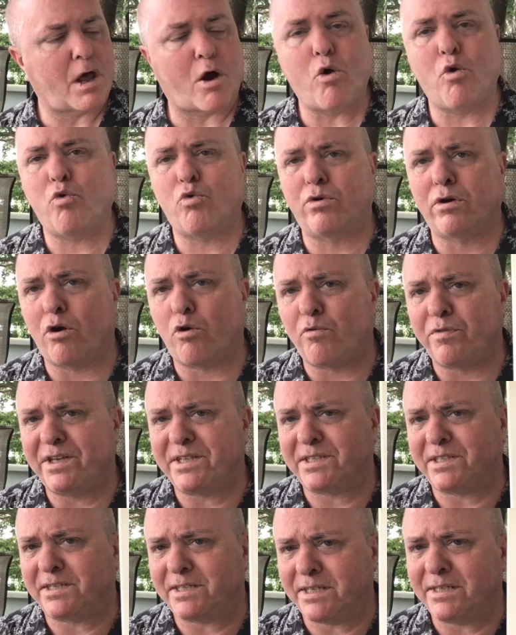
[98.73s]
Oh no,
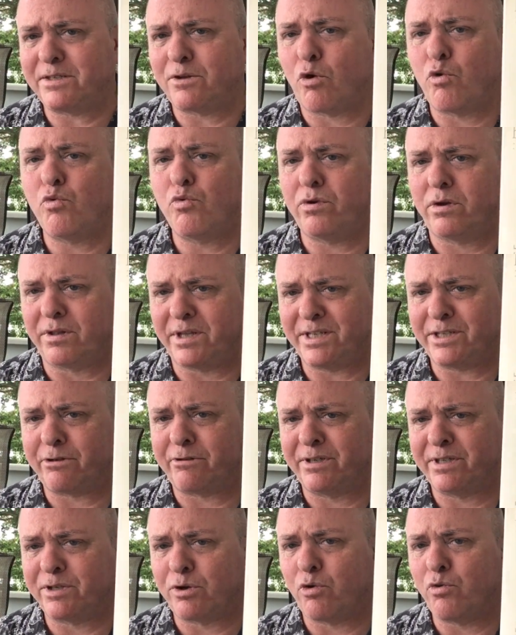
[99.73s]
this is his own. These
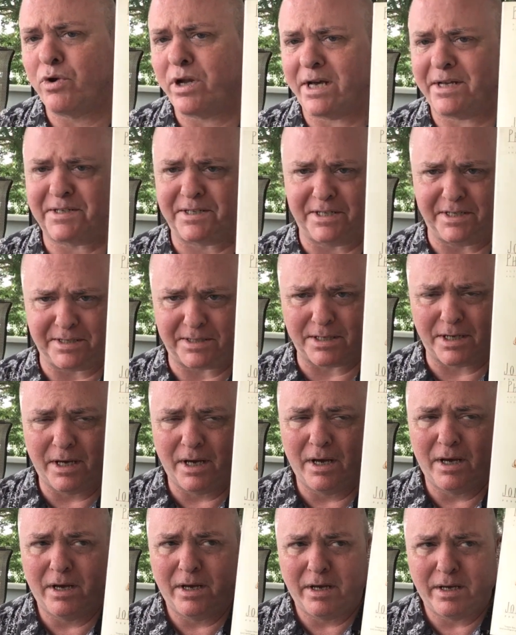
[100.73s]
are his own essays.
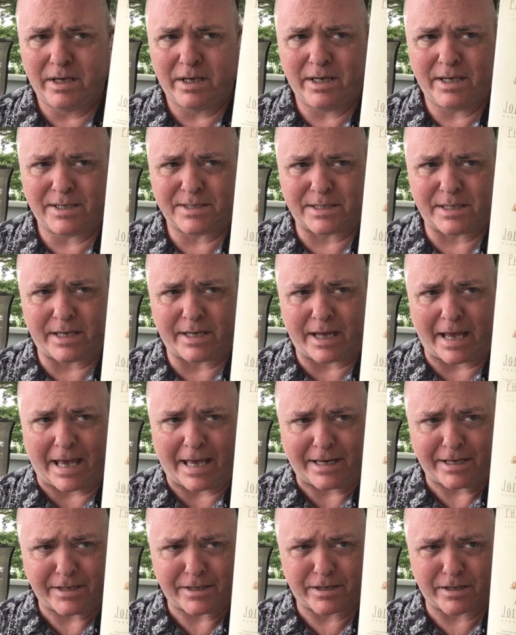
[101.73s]
He has uh,
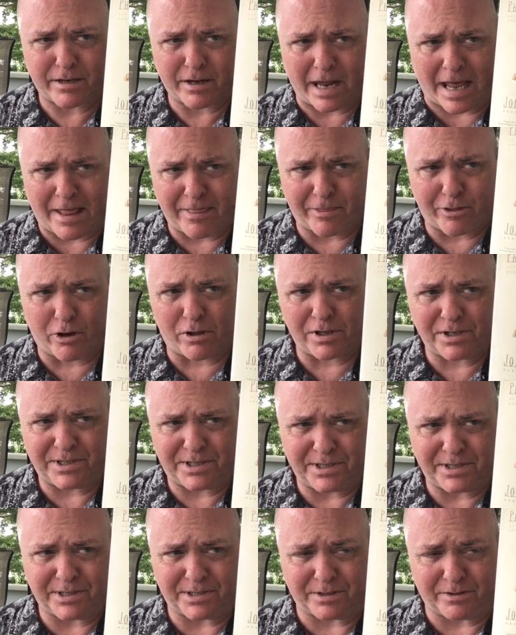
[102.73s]
edited
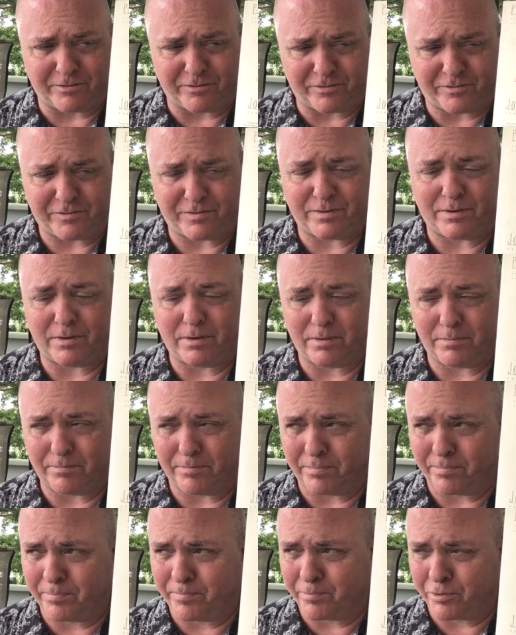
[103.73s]
anthologies of uh,
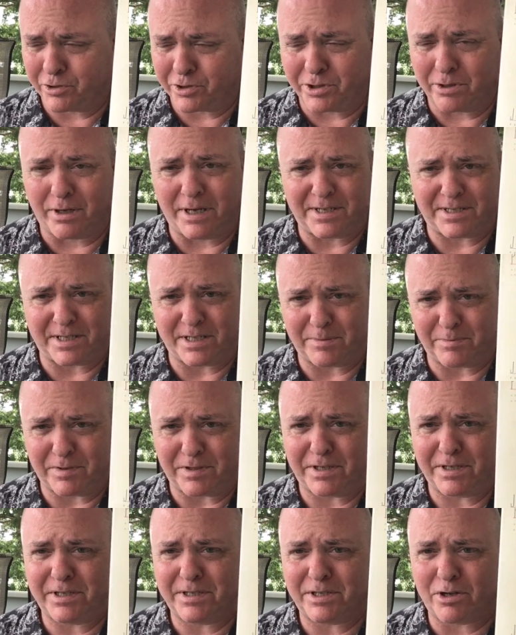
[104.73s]
personal essays,
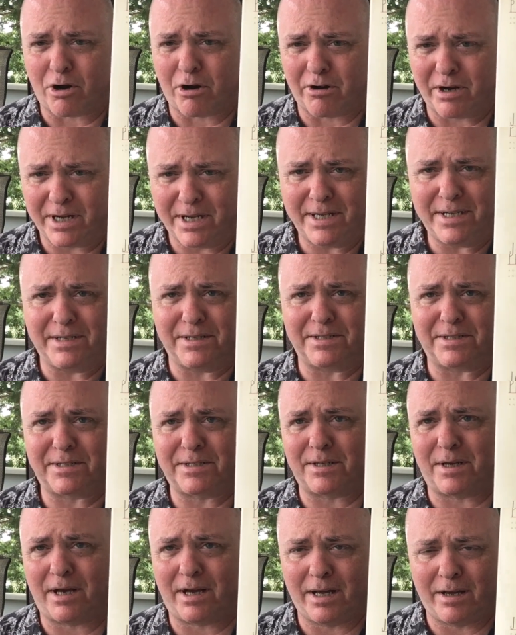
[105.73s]
but these are
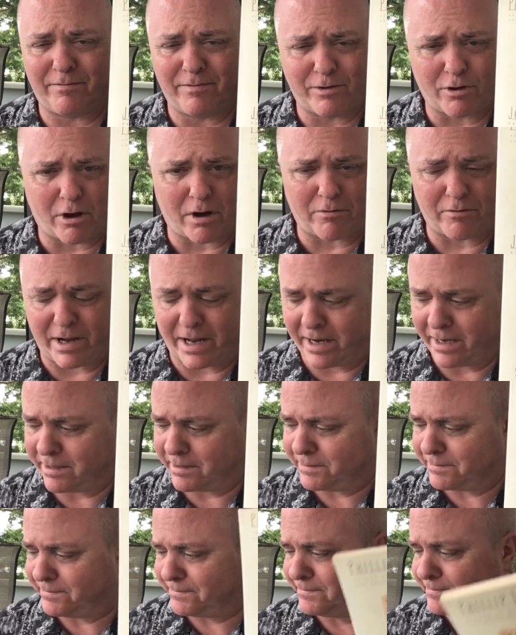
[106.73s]
his. I have not read it.